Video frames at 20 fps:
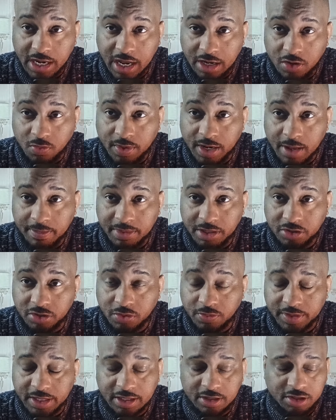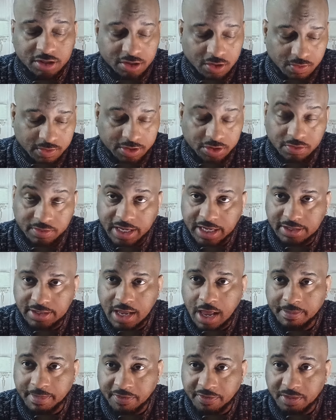I know what I'm going to do with it. So until next
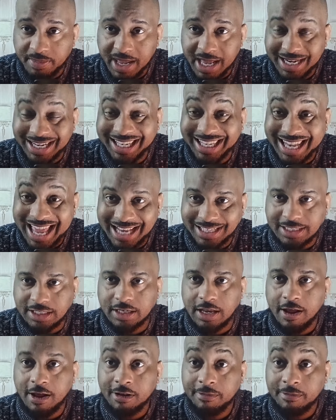time, everybody, let's